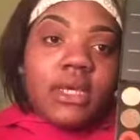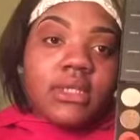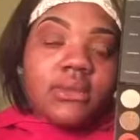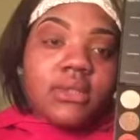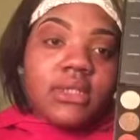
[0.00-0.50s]

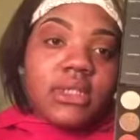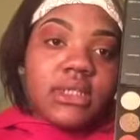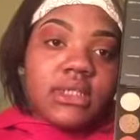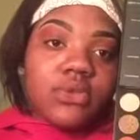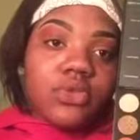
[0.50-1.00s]
So we're gonna take
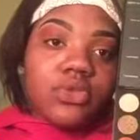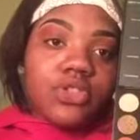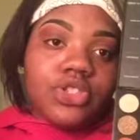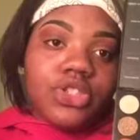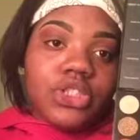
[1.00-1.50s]
this
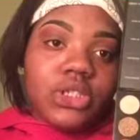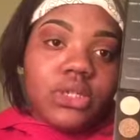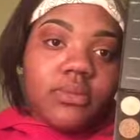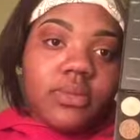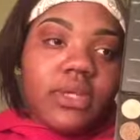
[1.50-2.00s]
orange,
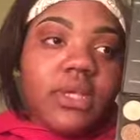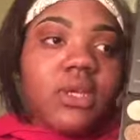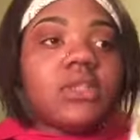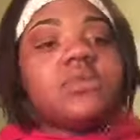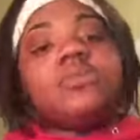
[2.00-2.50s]
put it
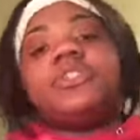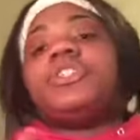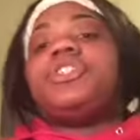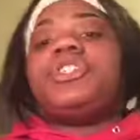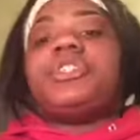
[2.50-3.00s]
on the
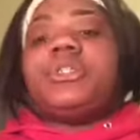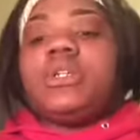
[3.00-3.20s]
brush.